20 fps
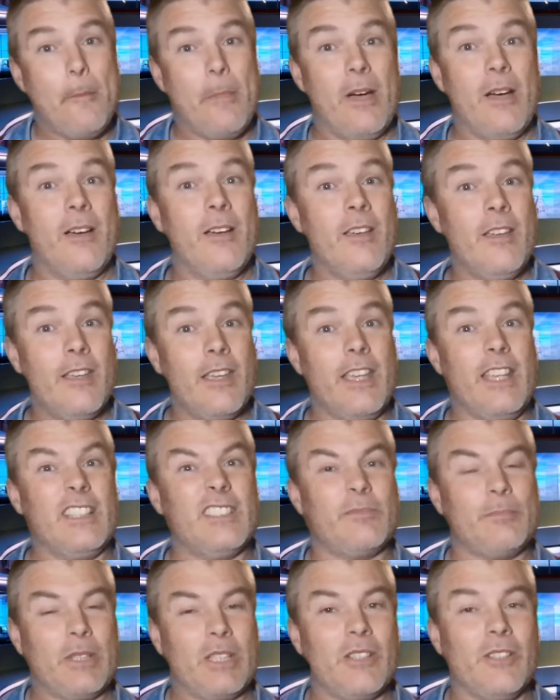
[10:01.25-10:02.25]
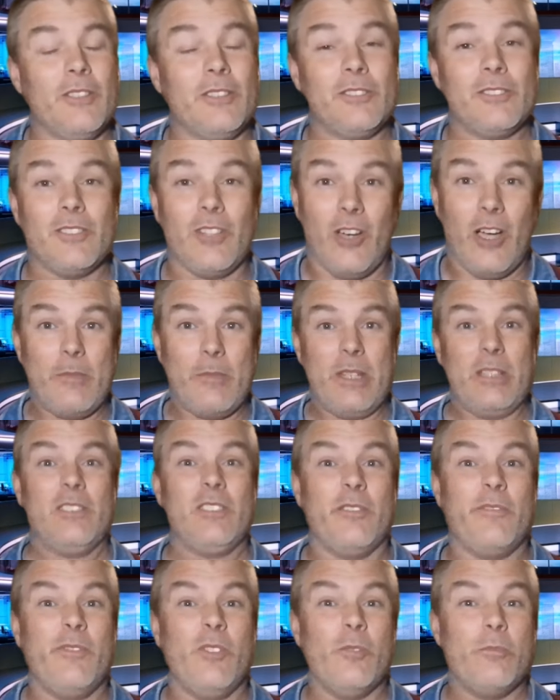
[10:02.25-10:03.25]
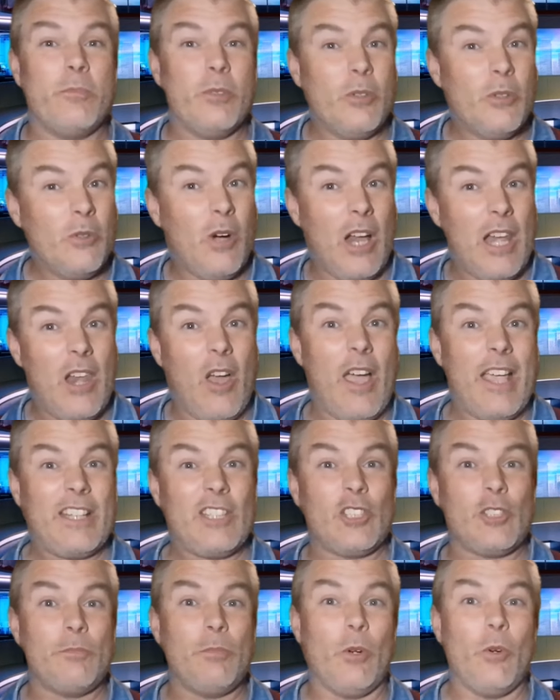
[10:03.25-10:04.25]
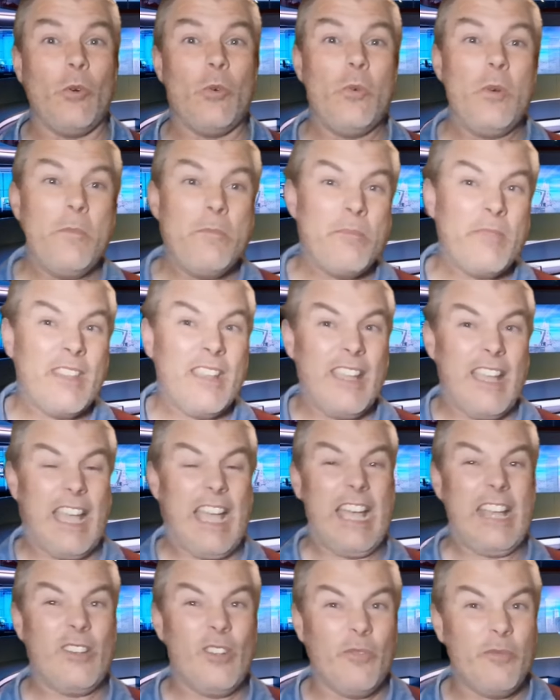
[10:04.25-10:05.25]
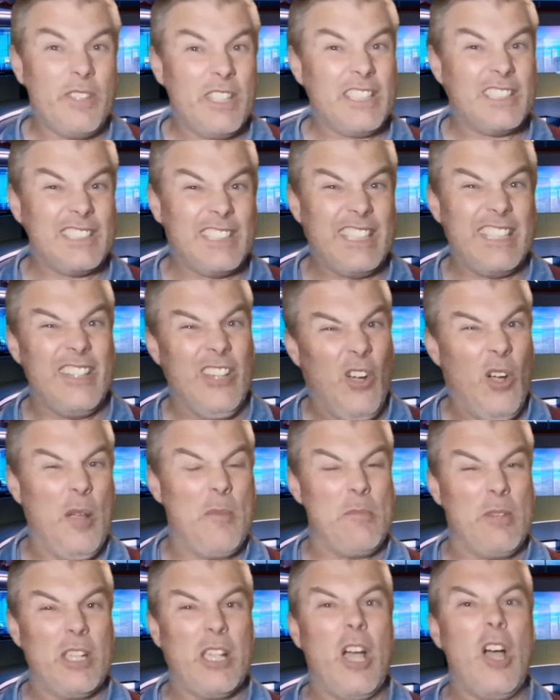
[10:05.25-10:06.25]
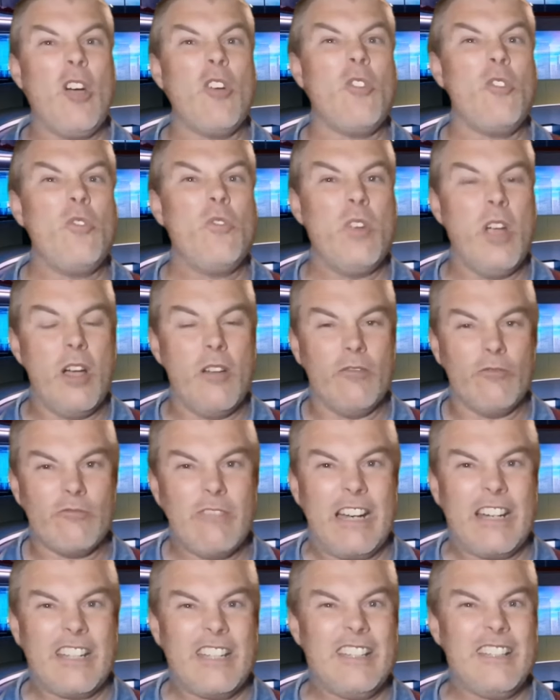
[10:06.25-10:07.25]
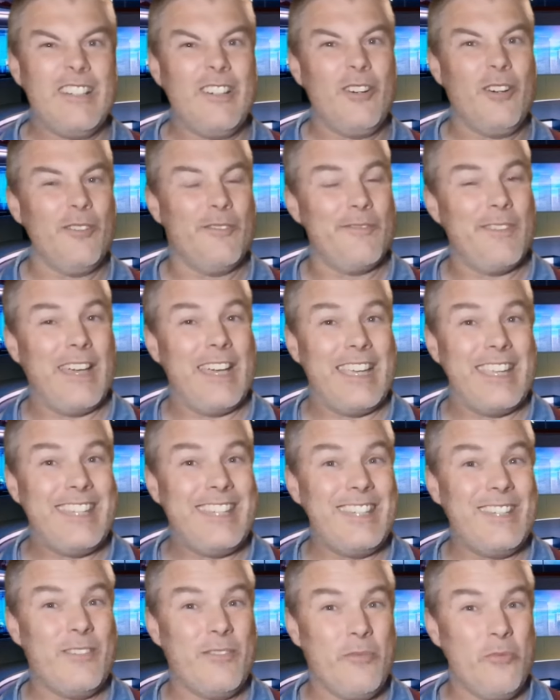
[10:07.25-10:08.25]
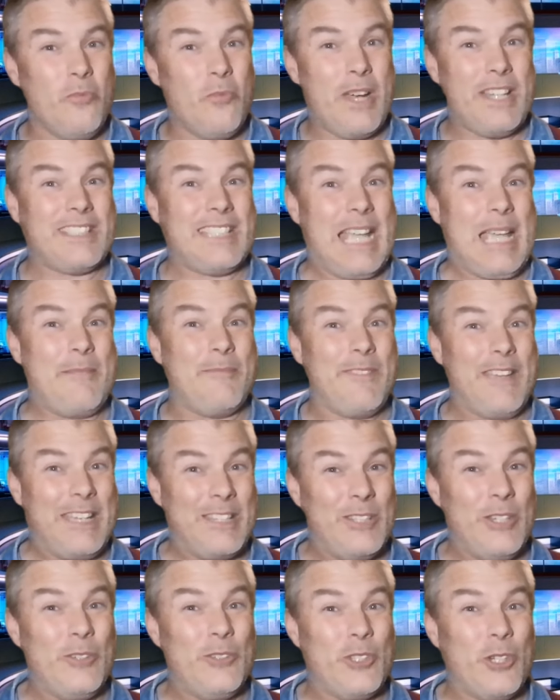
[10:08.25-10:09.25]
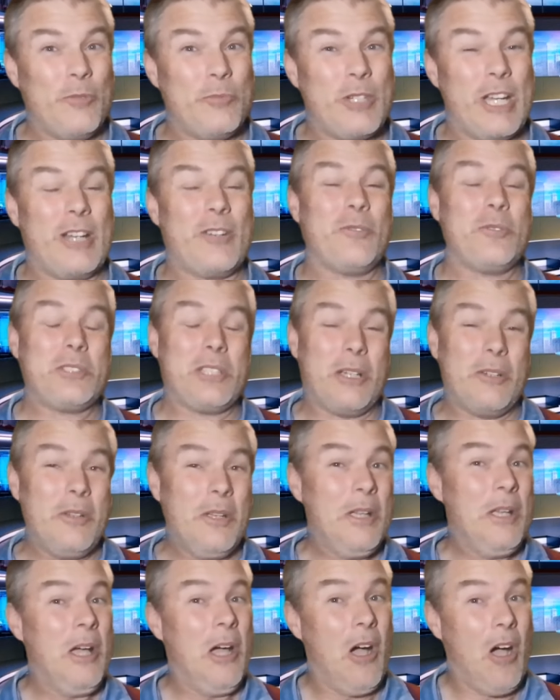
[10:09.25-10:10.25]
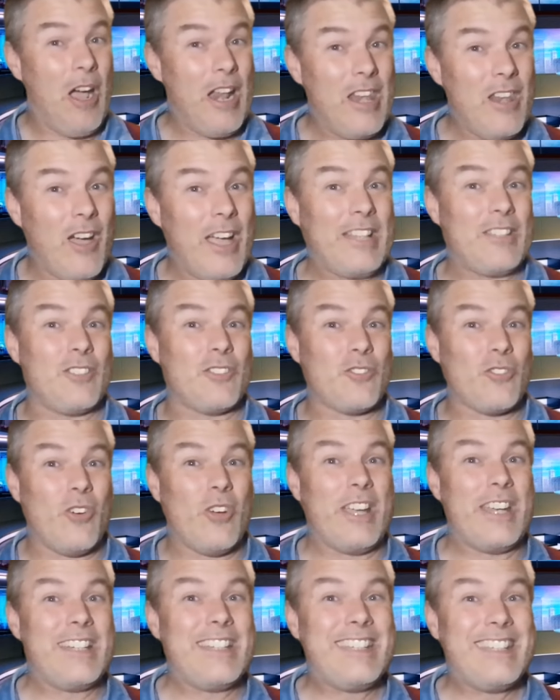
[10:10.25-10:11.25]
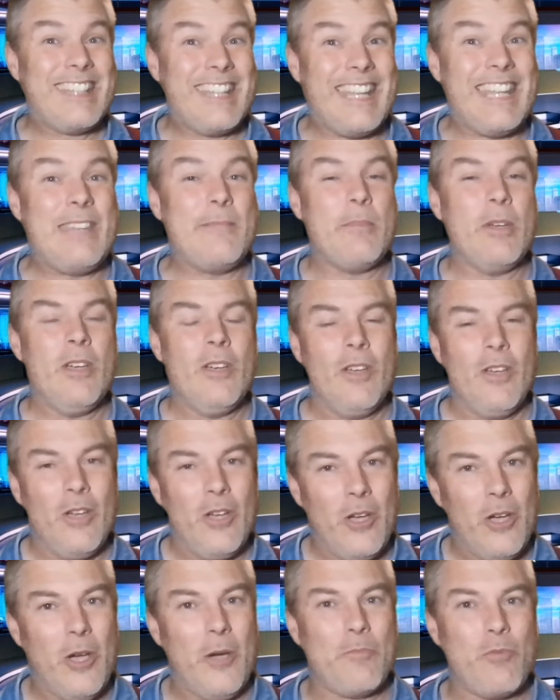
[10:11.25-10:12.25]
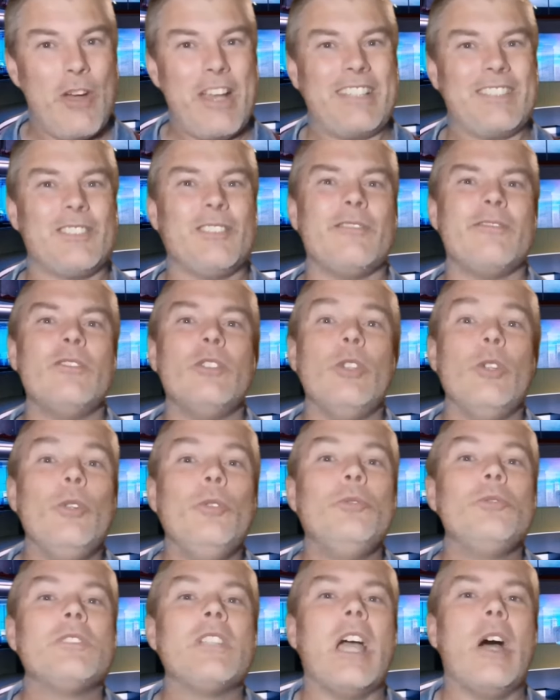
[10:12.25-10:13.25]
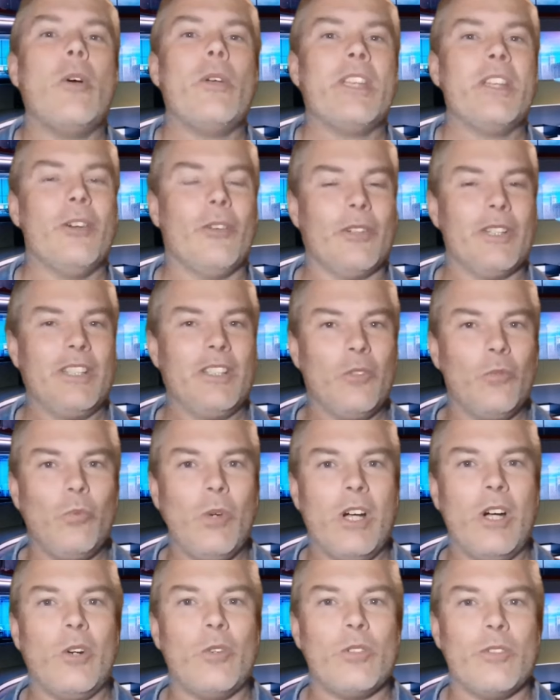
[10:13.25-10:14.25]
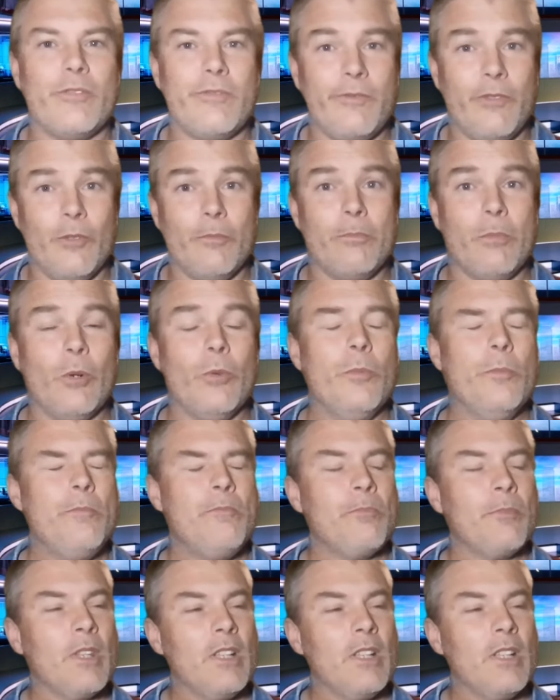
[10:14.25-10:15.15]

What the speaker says: but it's because into football, I like sport, and obviously I'm the co-runner of a West Ham fan YouTube channel, so I like to try and keep abreast of news going on in the world of football.